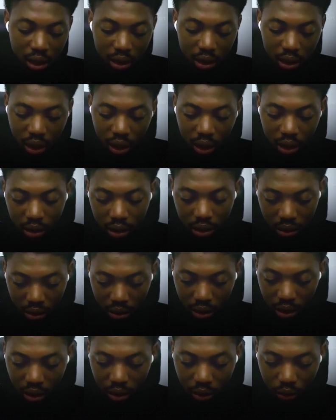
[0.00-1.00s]
then
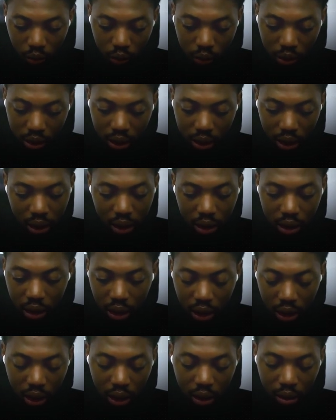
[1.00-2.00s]
we send
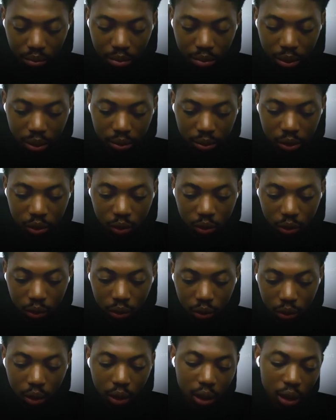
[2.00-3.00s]
the prompt
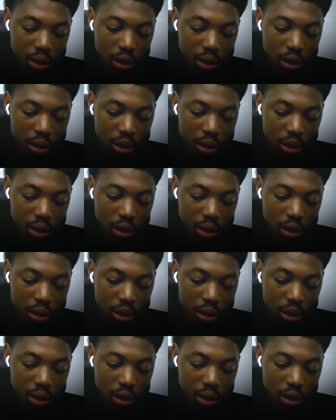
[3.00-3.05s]
to